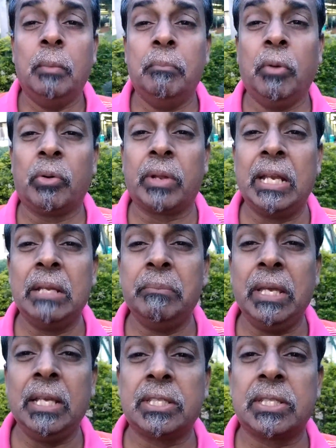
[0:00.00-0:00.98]
more
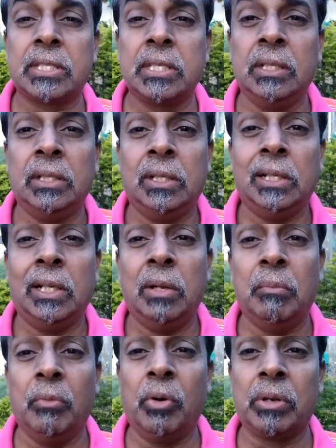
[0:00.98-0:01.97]
enemies,
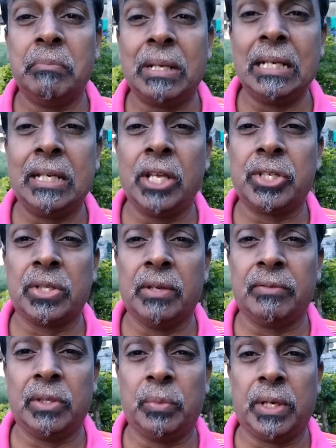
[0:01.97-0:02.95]
more meditation
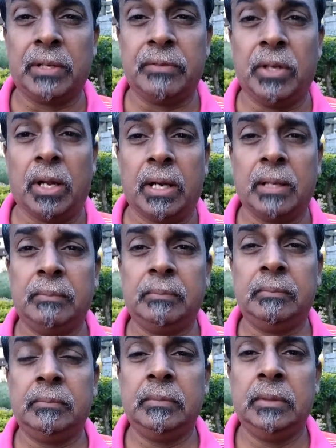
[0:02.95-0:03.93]
of the Word of God.
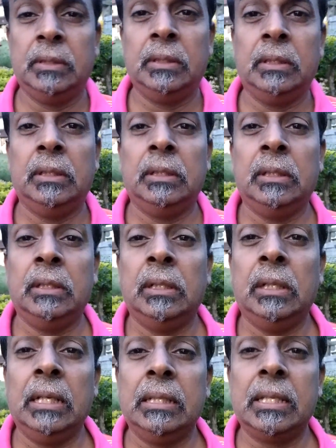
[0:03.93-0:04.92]

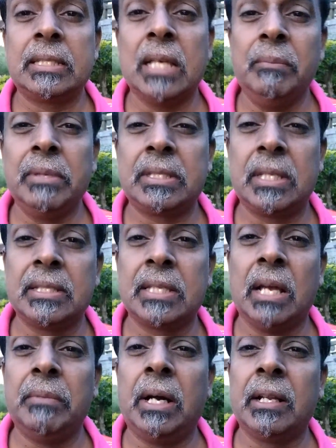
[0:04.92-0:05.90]
The psalmist in
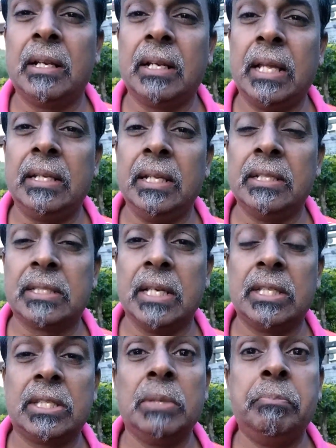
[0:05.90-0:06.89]
Psalm 119
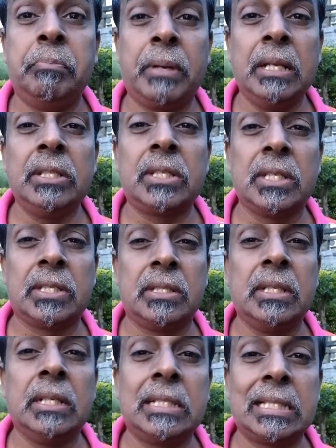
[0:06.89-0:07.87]
says, Princes
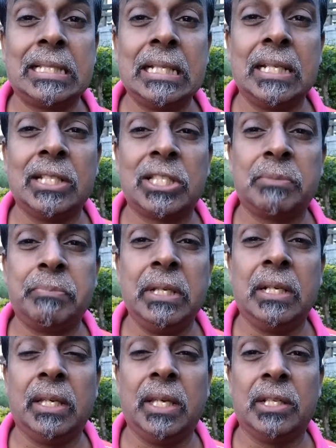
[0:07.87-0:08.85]
did sit and
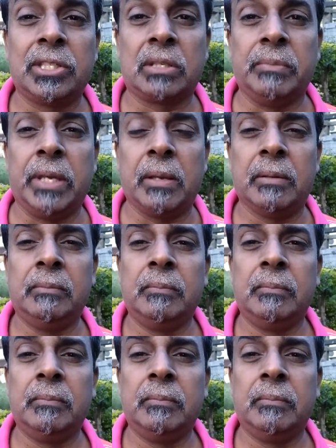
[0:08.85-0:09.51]
speak against me.